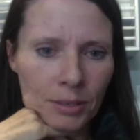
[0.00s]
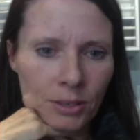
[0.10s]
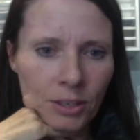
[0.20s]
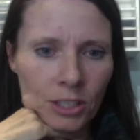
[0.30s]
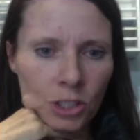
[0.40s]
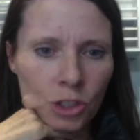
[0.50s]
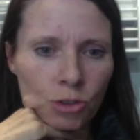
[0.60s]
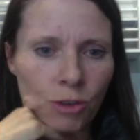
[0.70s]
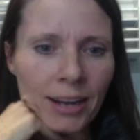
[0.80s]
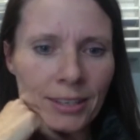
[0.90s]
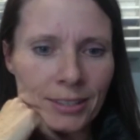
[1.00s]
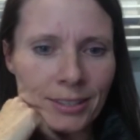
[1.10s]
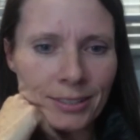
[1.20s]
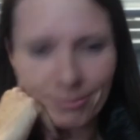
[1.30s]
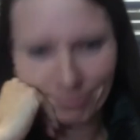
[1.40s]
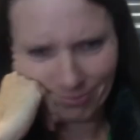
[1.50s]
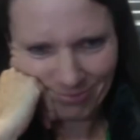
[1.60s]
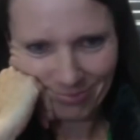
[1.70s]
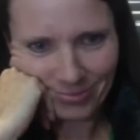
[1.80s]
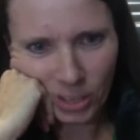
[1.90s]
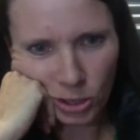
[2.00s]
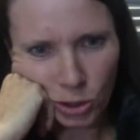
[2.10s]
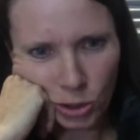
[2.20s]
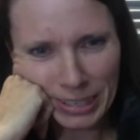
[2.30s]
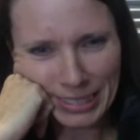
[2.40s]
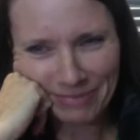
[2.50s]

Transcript: You get distracted and it goes crazy.